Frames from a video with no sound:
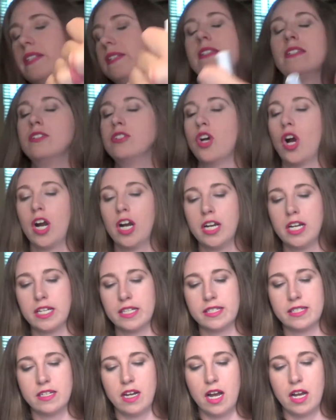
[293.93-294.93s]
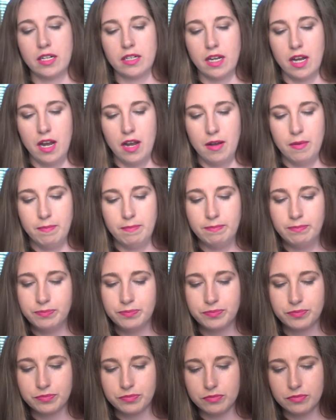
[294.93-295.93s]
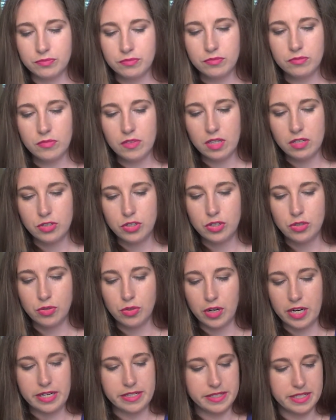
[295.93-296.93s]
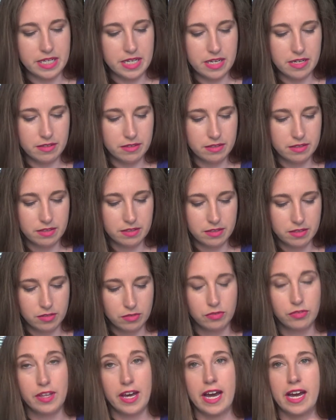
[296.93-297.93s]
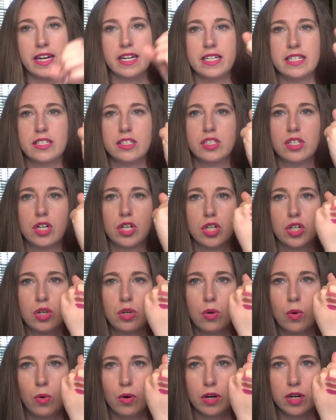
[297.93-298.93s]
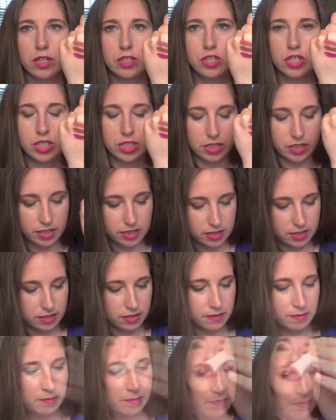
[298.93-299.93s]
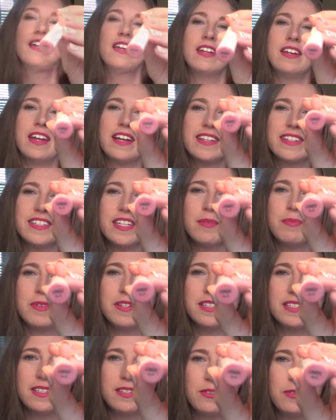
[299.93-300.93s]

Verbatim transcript: it's dark. It's not too crazy. That is gorgeous. Next up is